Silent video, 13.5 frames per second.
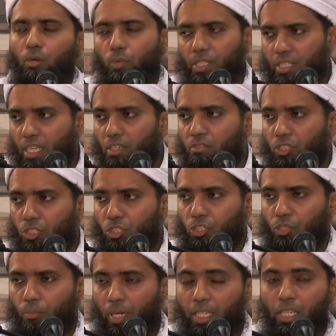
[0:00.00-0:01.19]
ourselves,
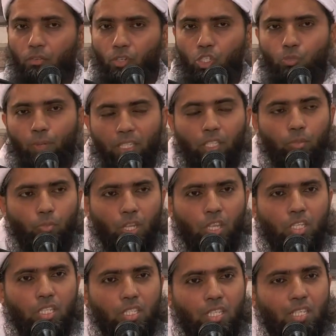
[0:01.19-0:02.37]
my dear respected brothers
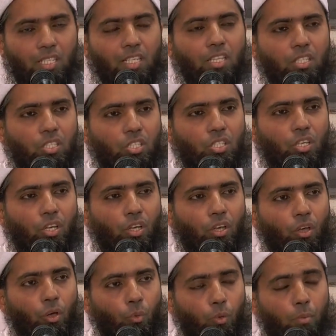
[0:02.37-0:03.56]
and sisters.
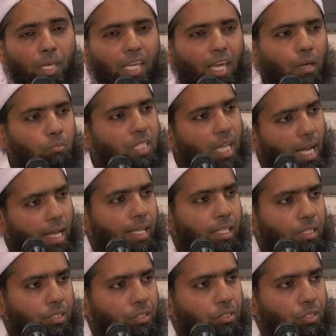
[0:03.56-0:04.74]
We became tired.
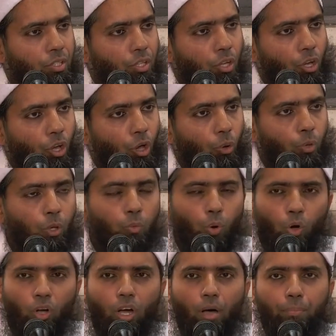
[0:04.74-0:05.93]
We
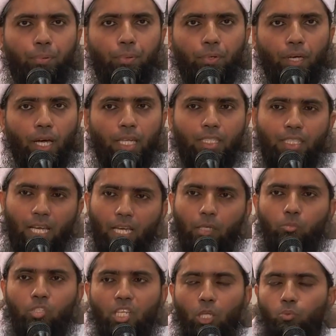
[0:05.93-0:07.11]
woke up at
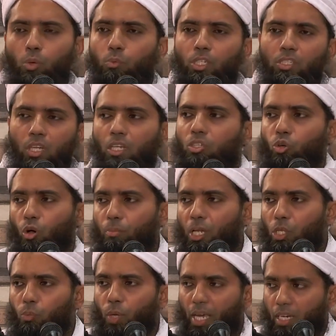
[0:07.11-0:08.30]
times that we would not
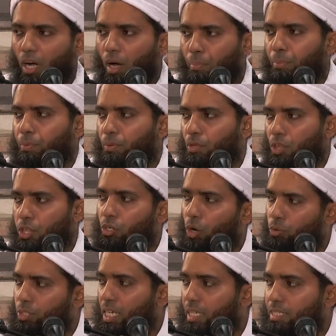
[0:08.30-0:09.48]
normally wake up
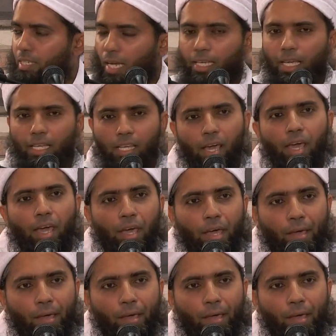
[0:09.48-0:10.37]
throughout the entire year.